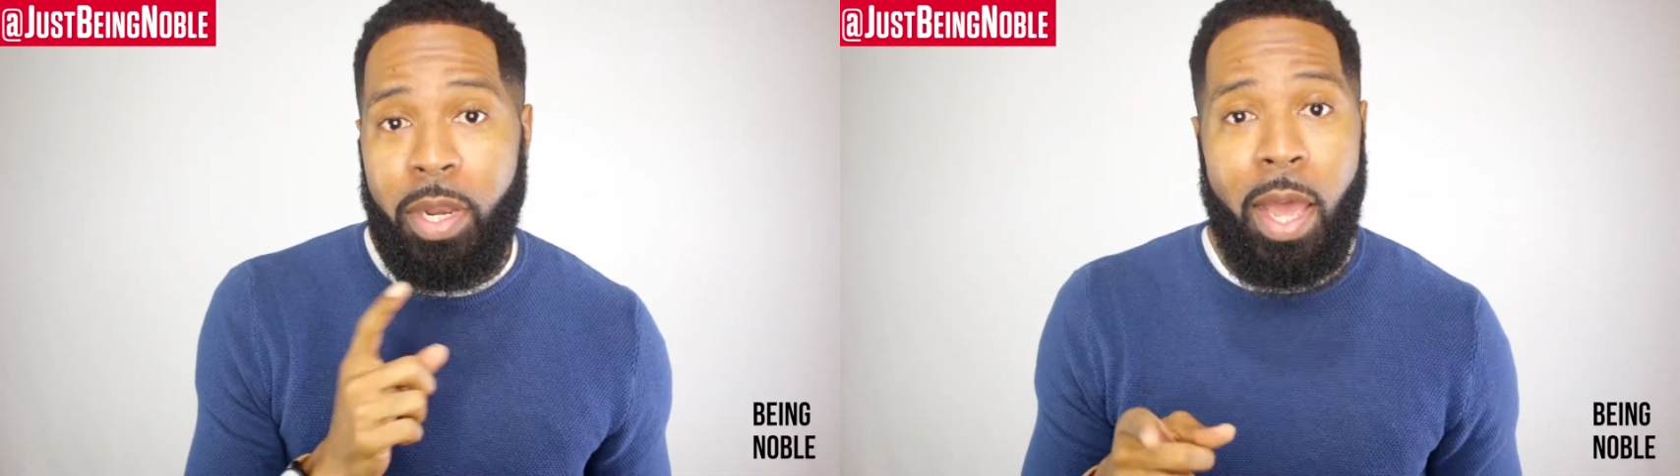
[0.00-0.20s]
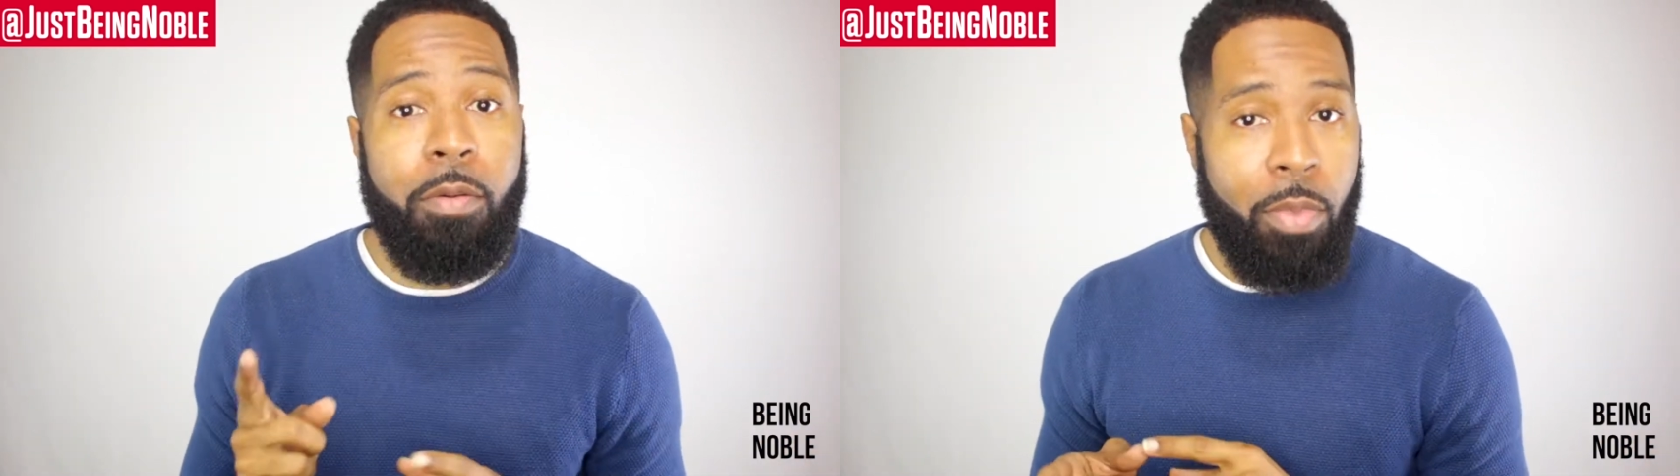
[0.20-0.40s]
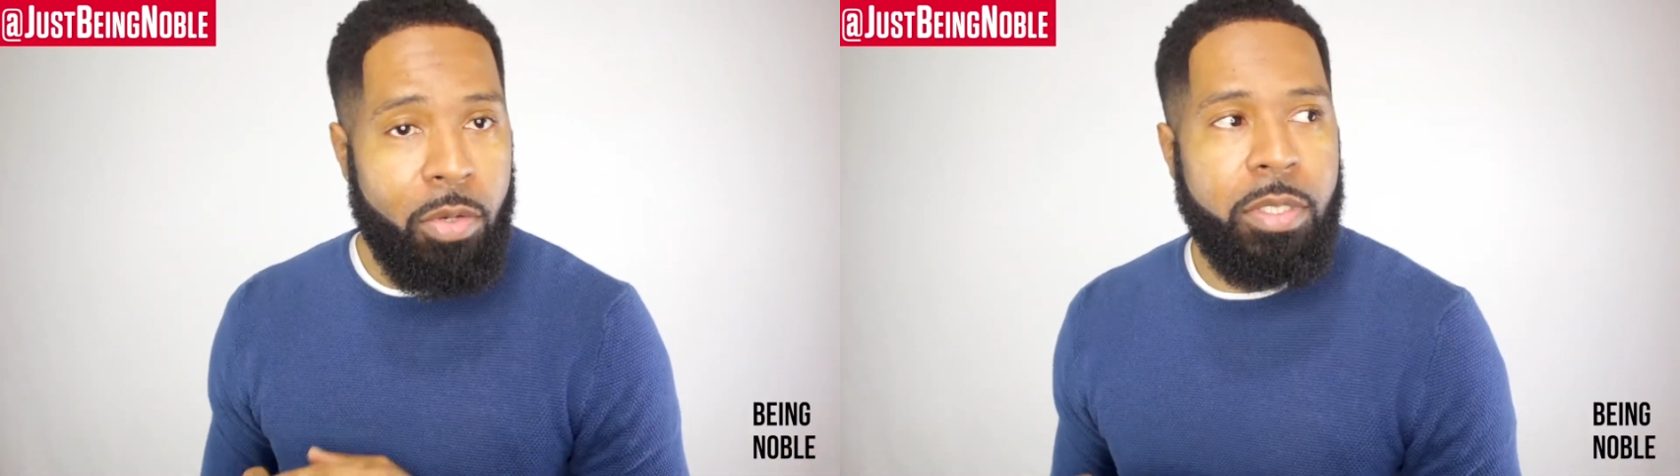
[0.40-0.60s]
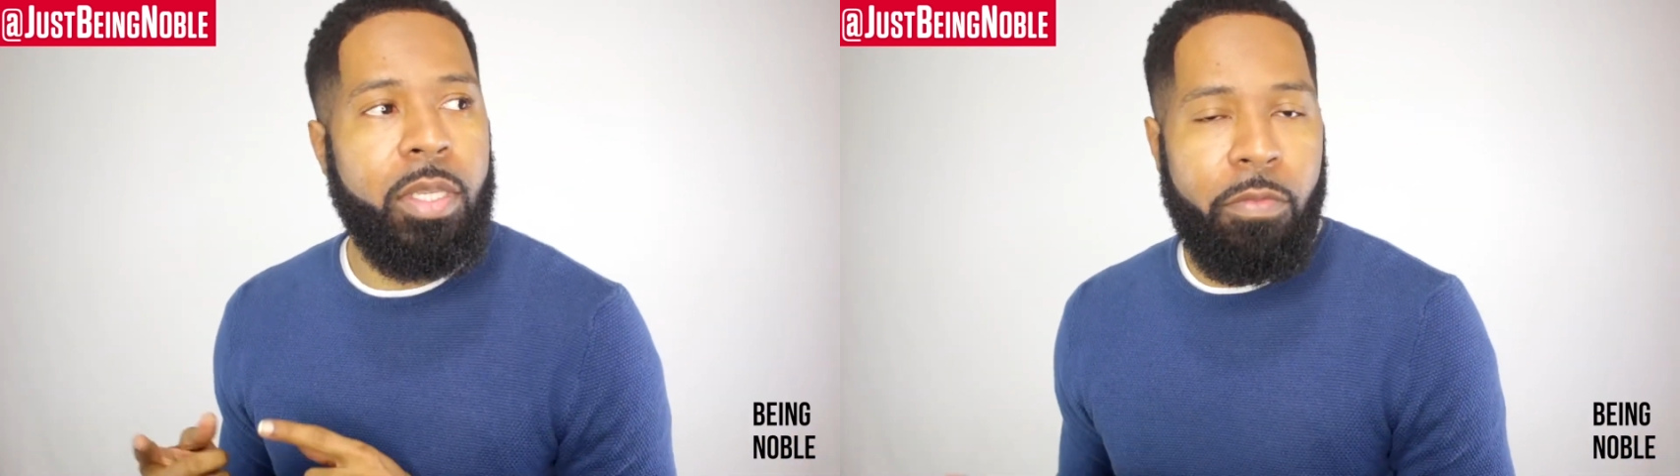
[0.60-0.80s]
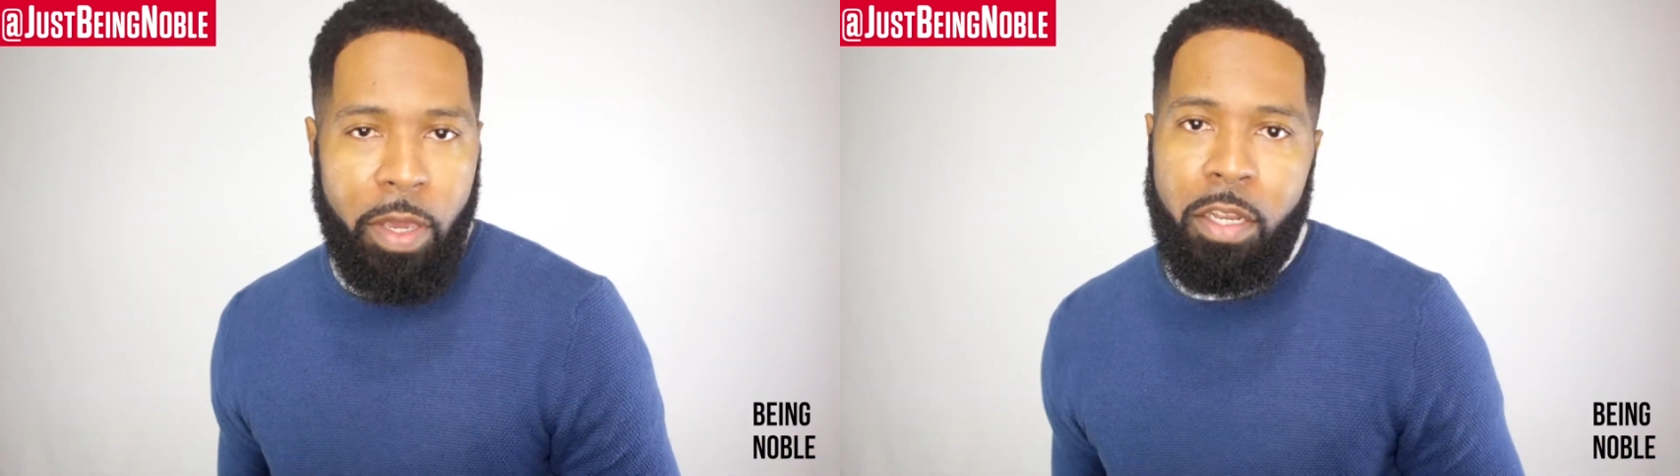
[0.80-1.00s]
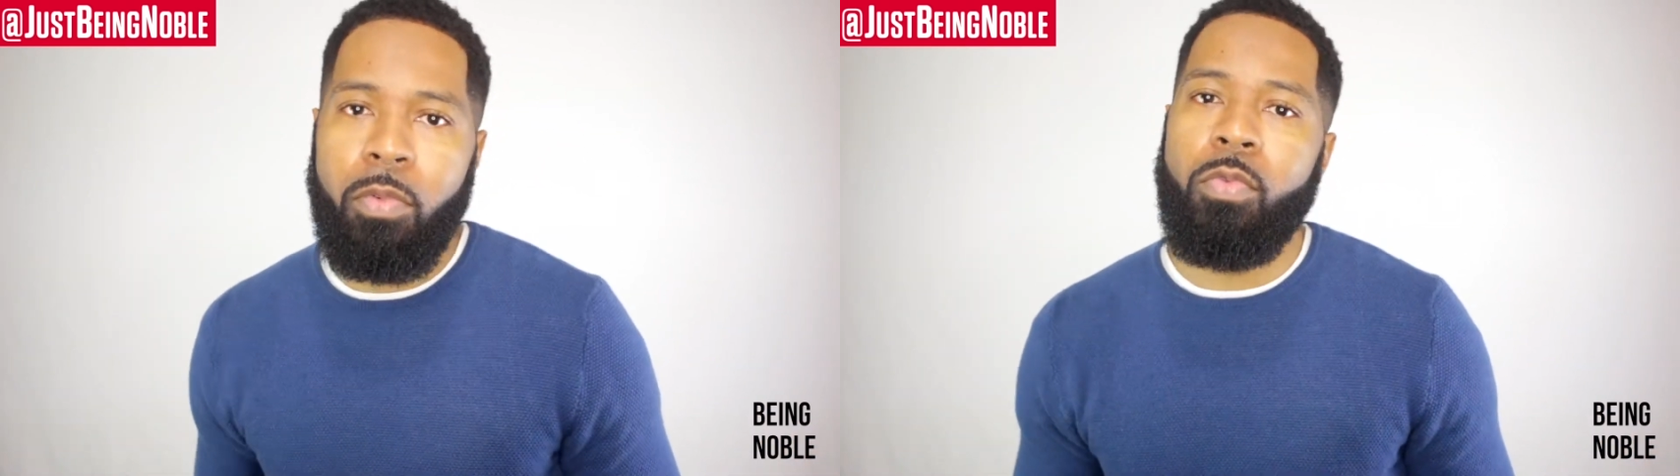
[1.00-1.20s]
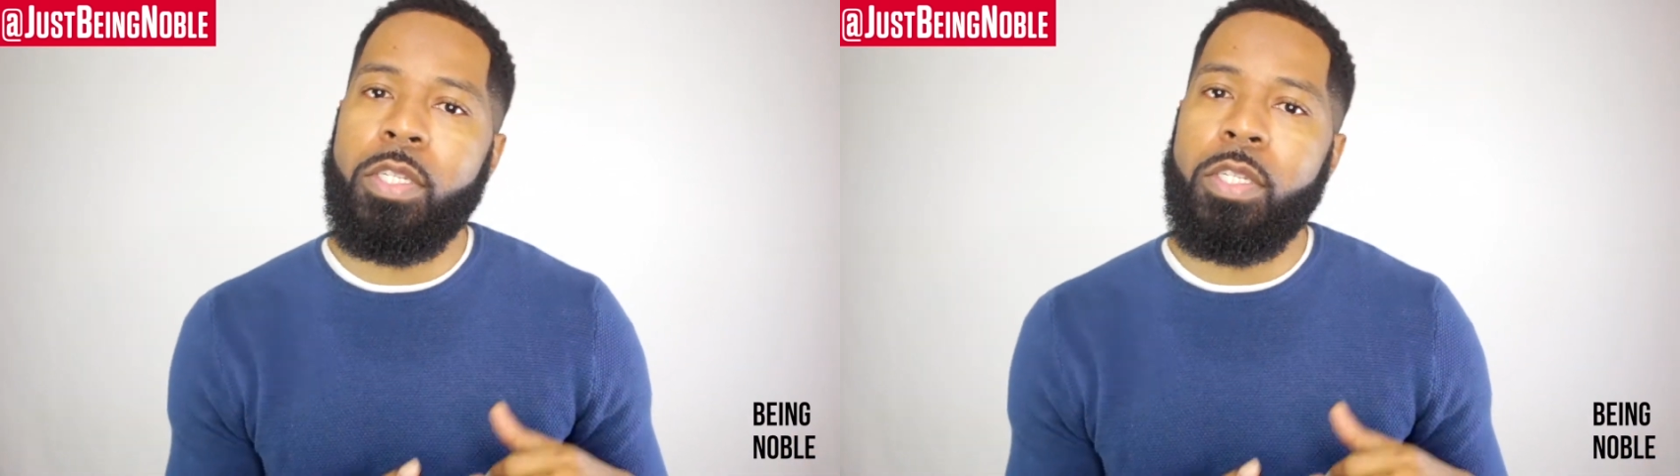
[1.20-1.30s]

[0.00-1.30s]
but not emotionally available,